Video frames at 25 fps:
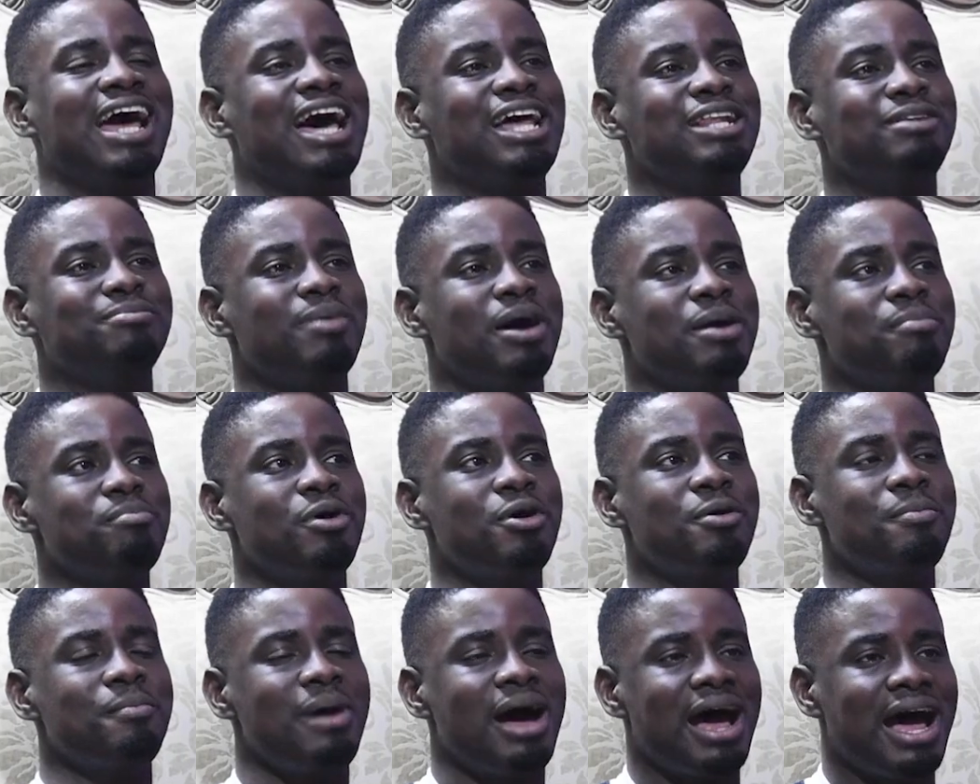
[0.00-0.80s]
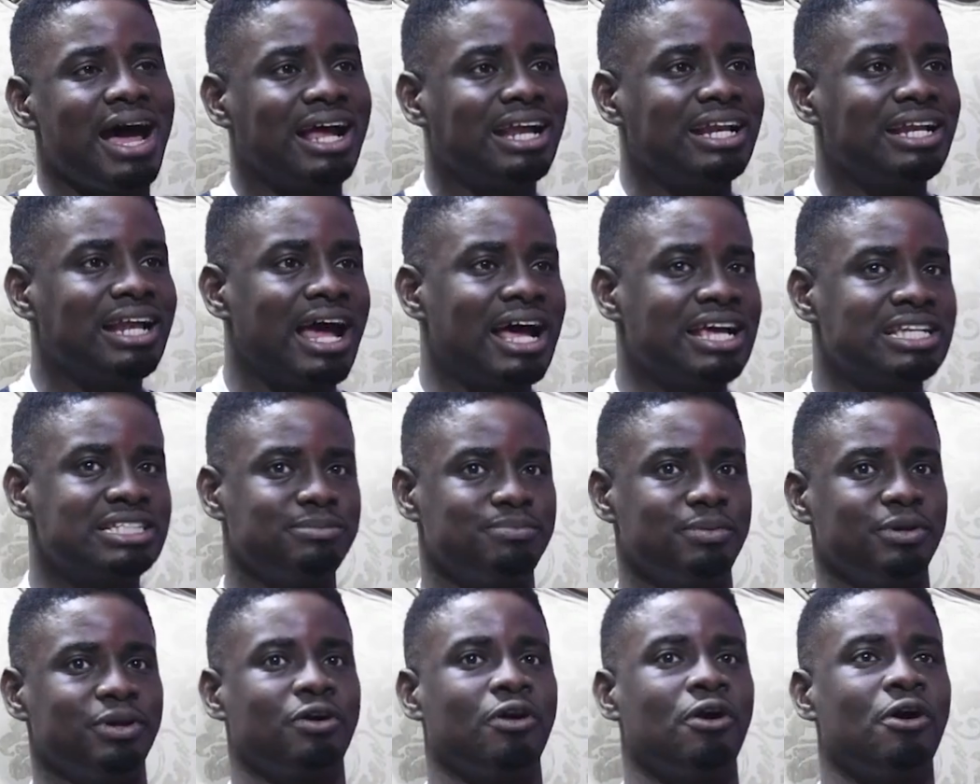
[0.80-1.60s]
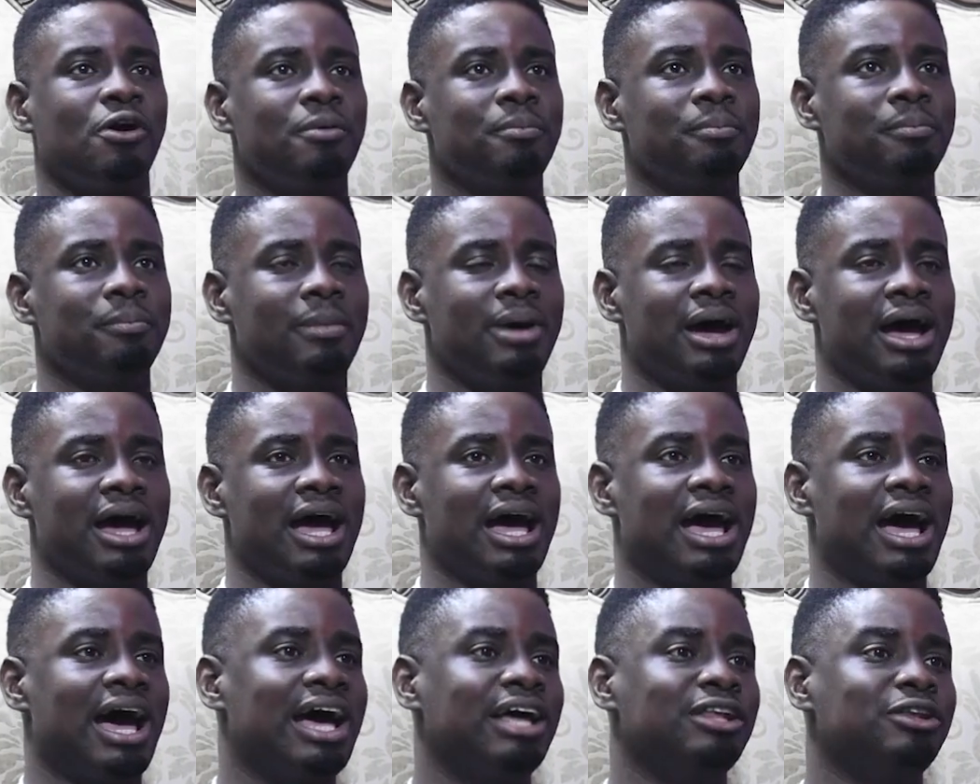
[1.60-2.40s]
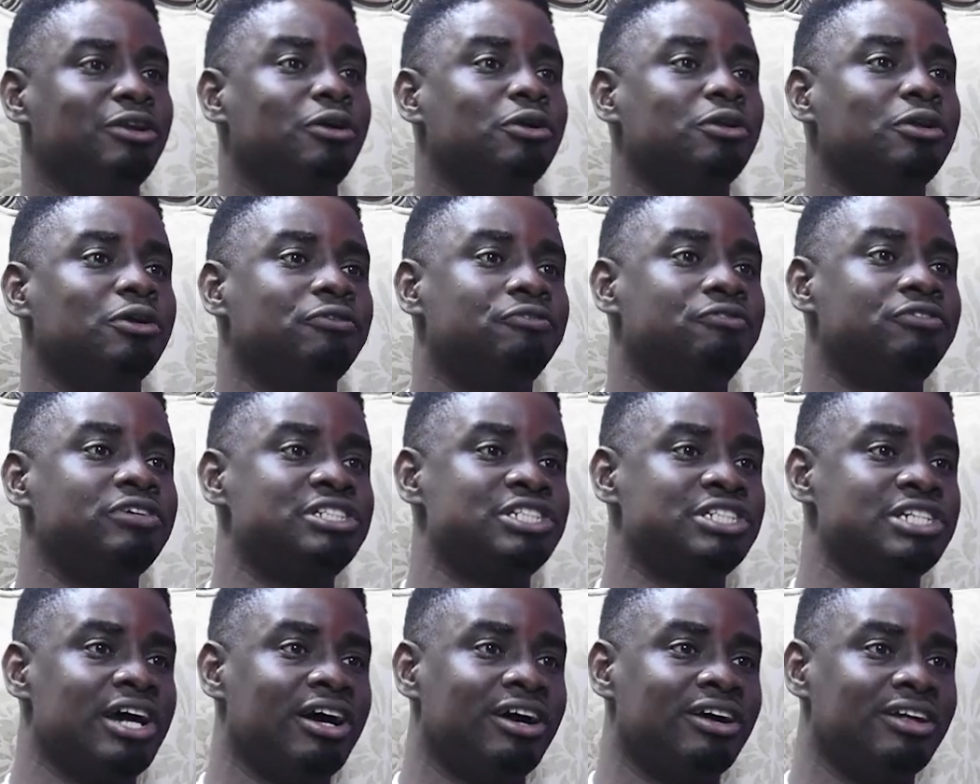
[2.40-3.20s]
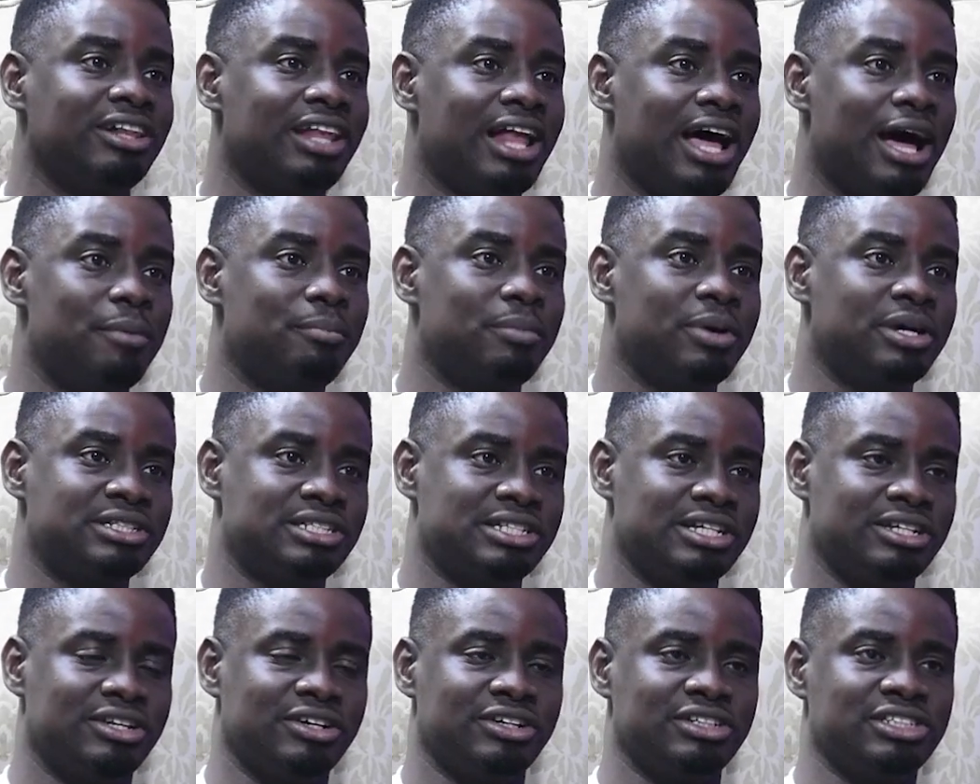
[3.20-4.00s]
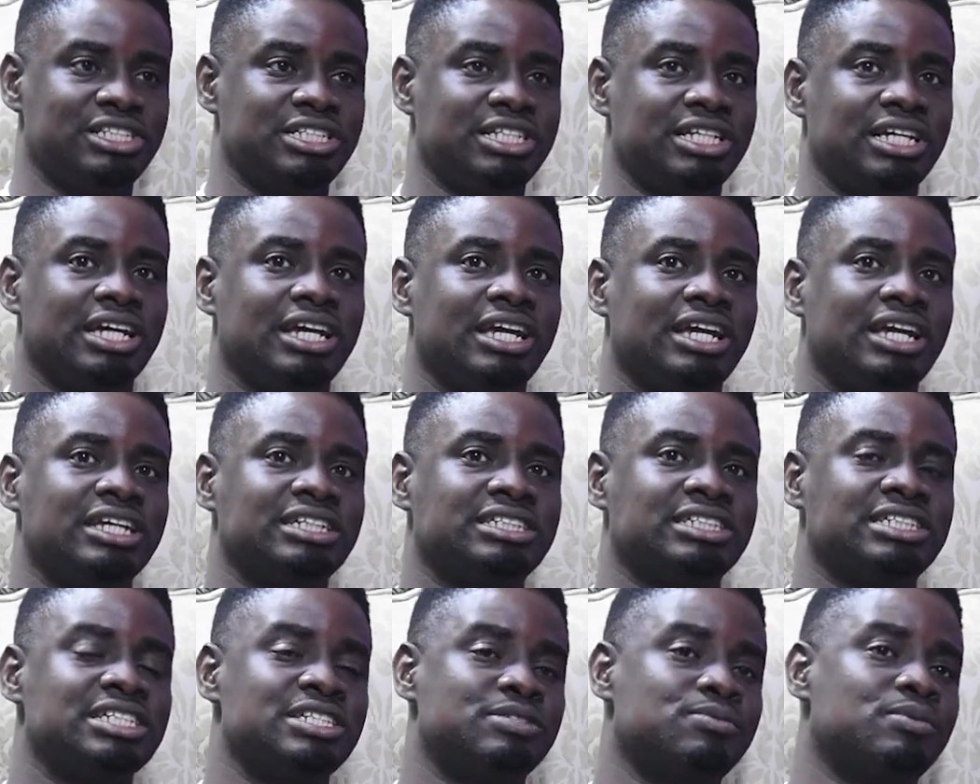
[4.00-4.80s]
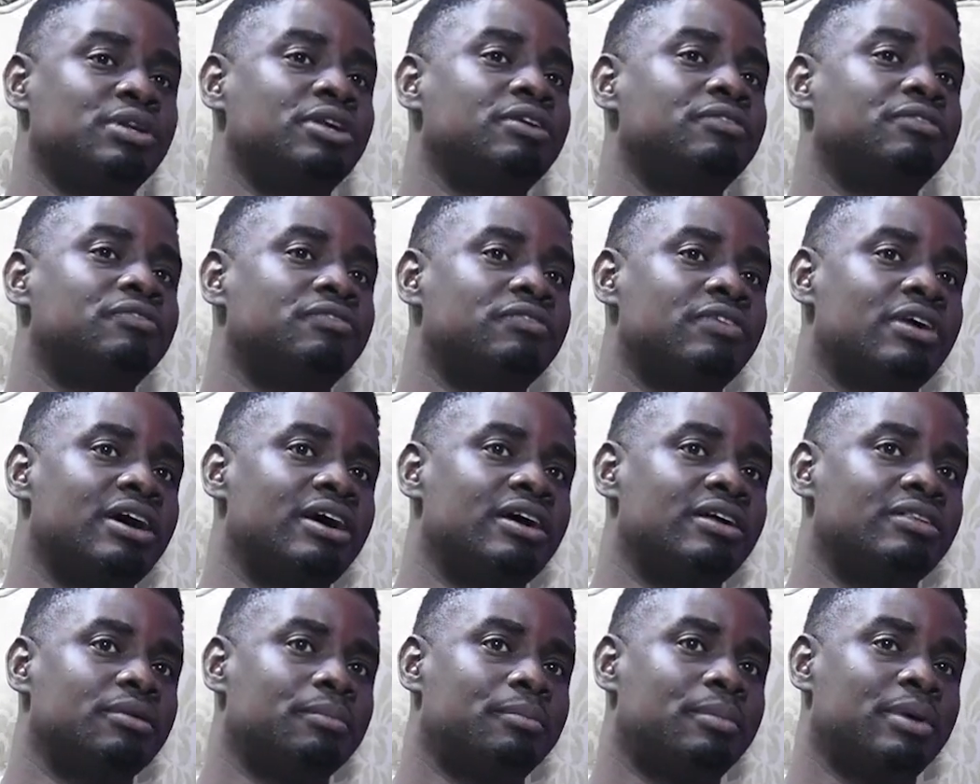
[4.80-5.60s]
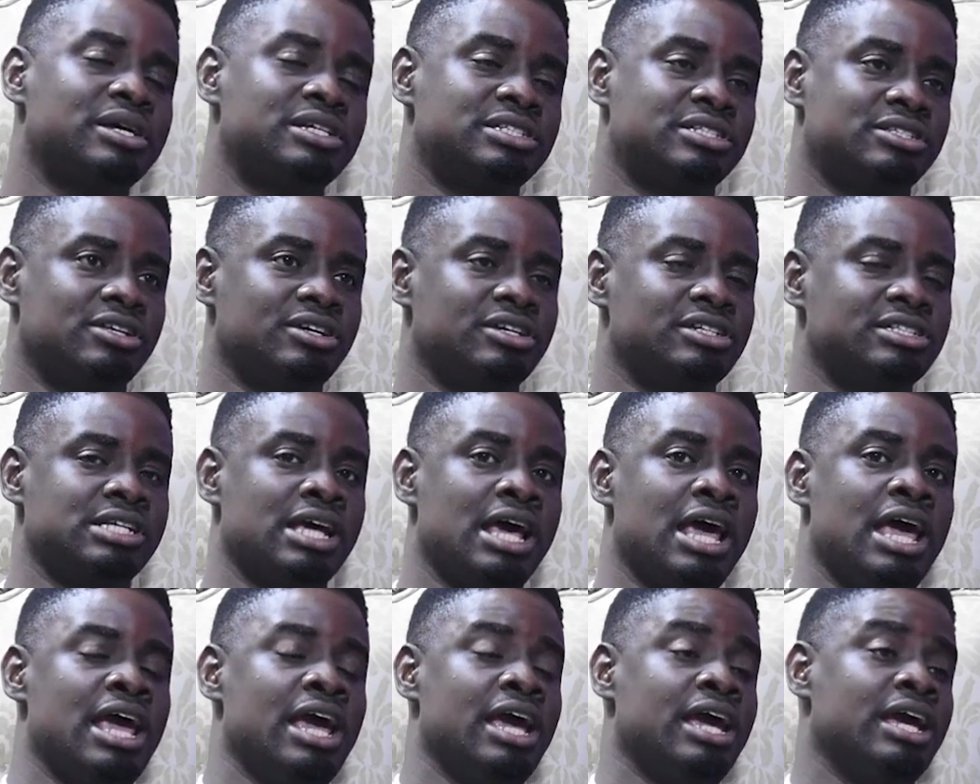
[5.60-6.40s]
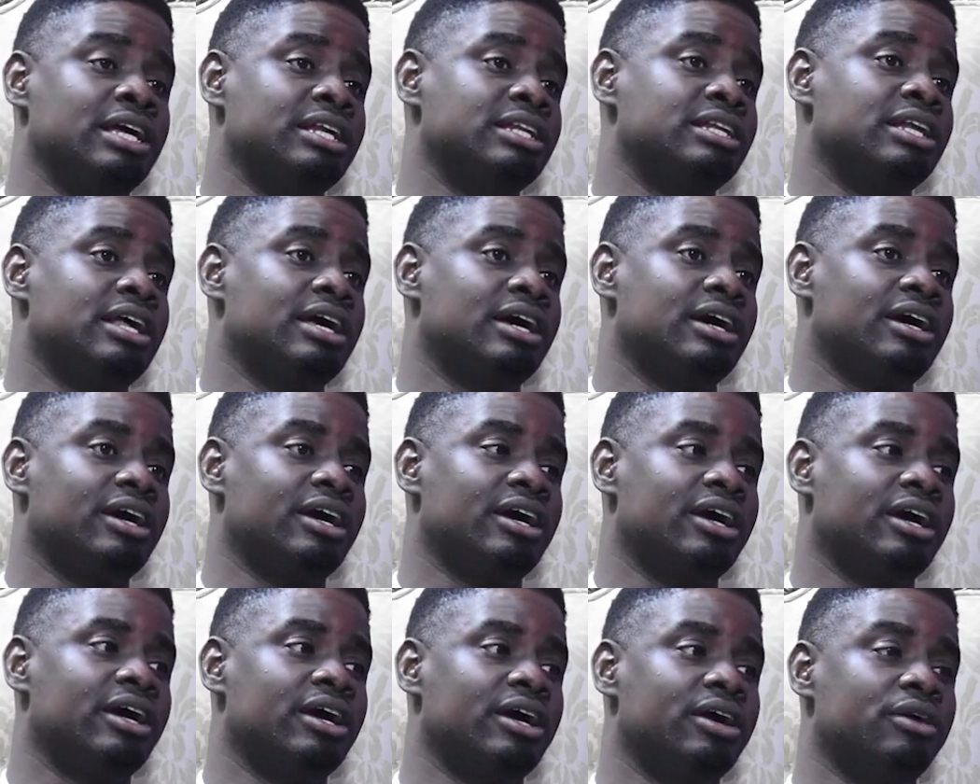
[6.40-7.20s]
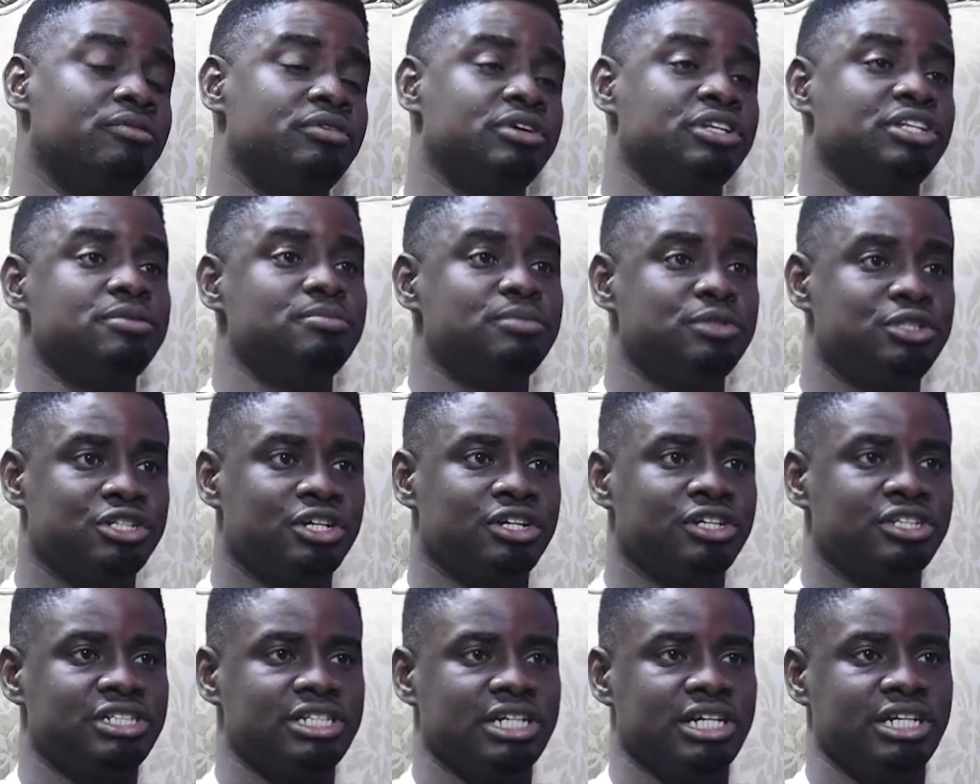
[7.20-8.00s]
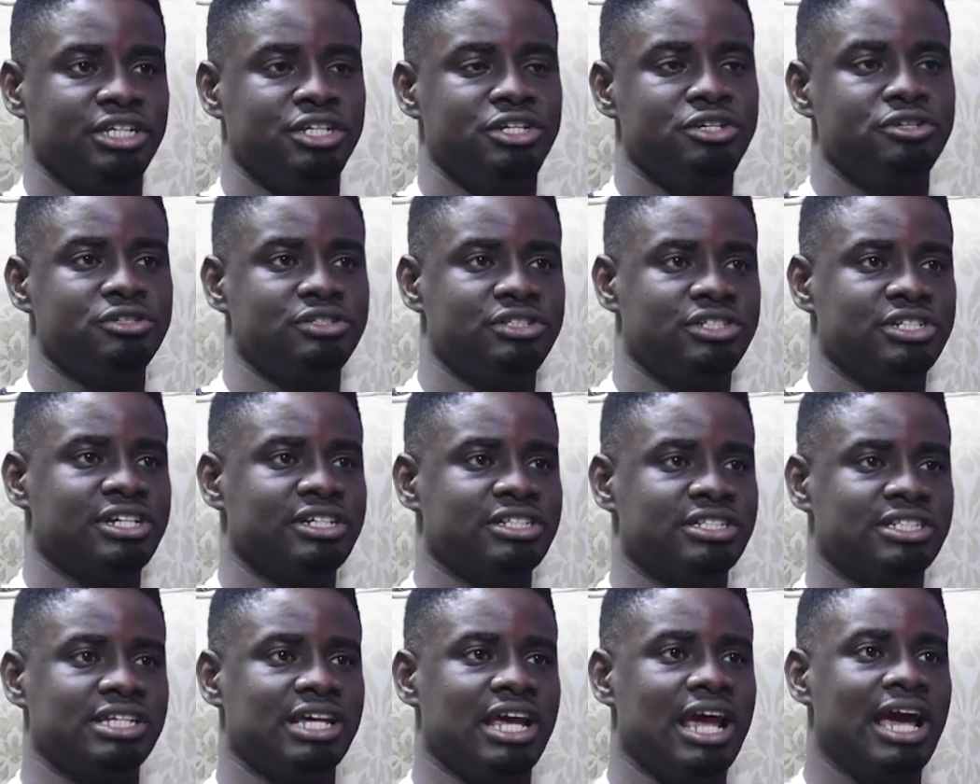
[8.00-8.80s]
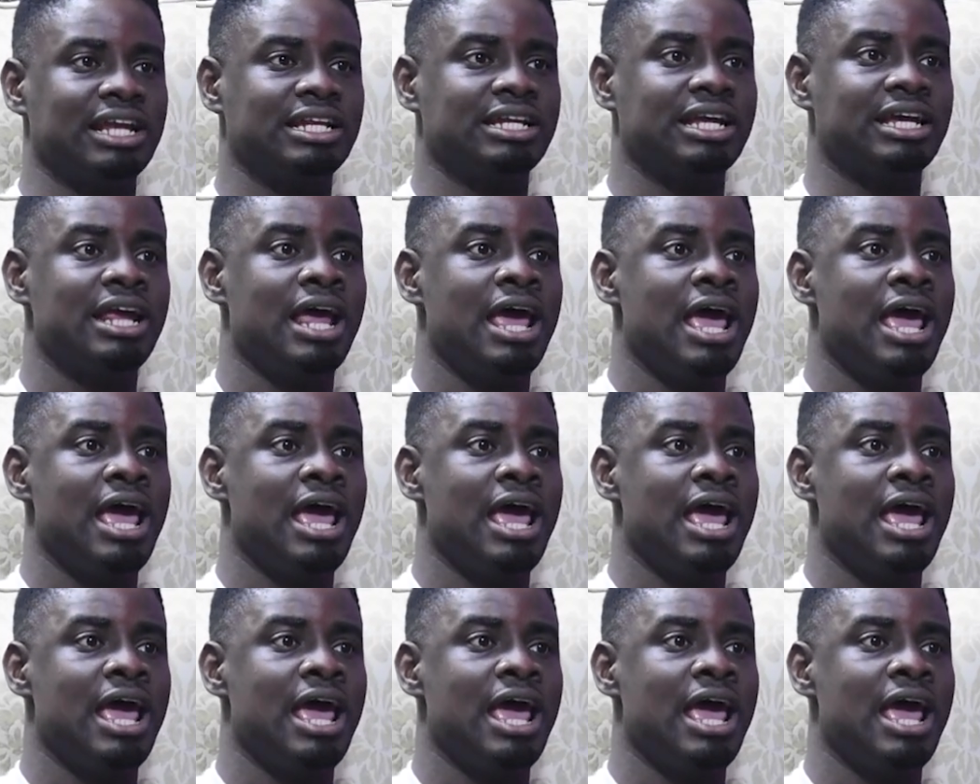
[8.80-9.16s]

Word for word: and my mom has become uh, an unofficial ambassador. She mm. she's one of uh, the pastors in uh, Redeemed Church in New Jersey, okay.